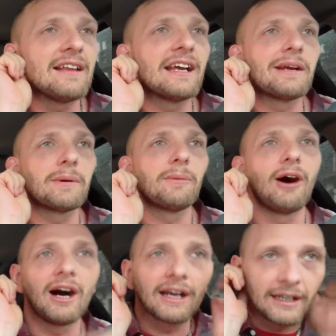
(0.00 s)
like we're
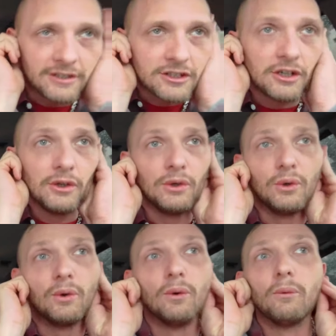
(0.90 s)
walking
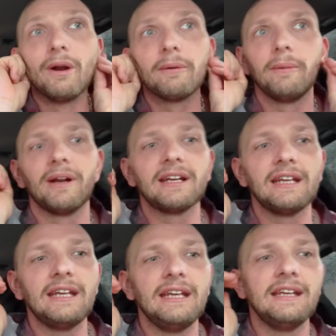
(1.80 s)
to where we wanted
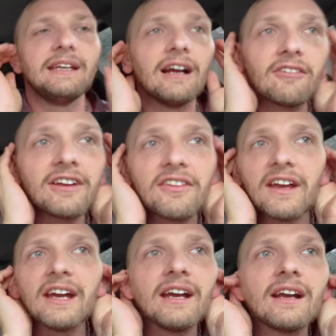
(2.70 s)
to eat and
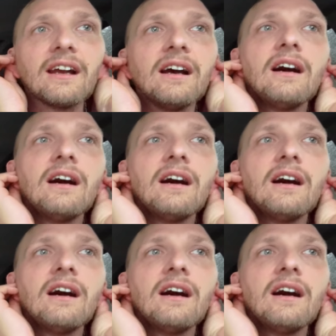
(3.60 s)
everything.